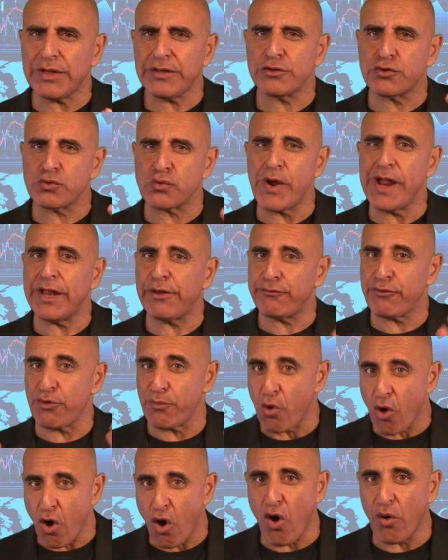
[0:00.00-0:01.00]
can trade
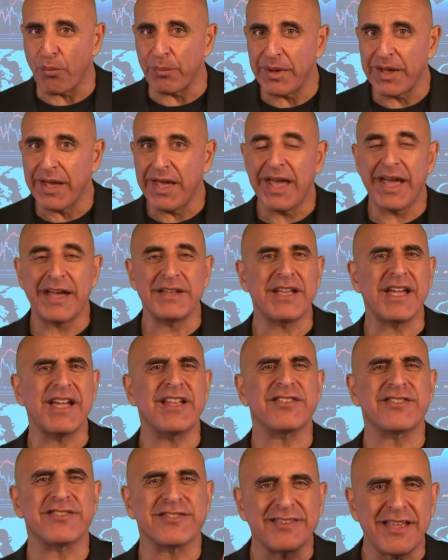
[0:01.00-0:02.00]
from home and
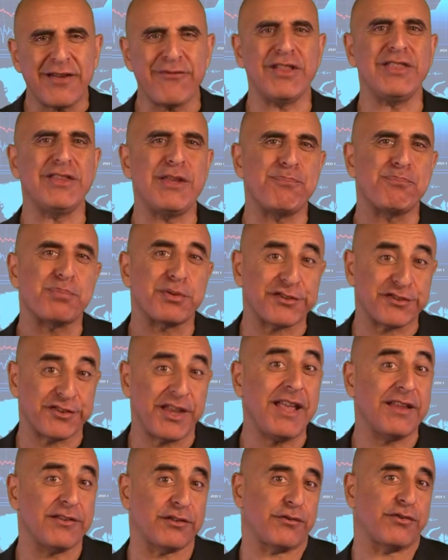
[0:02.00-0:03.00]
earn
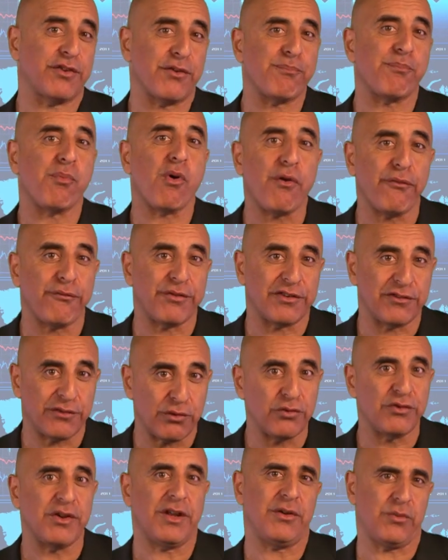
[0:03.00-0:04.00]
70% of the profits
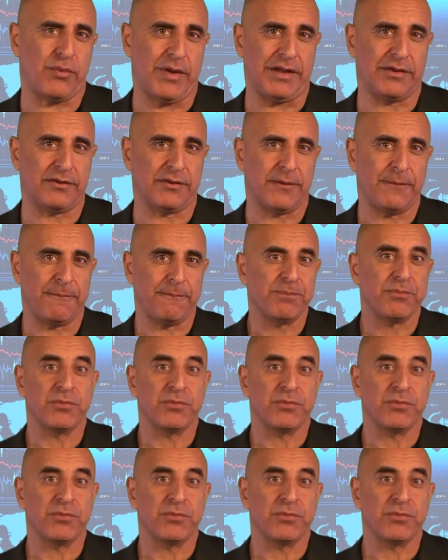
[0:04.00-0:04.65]
you generate.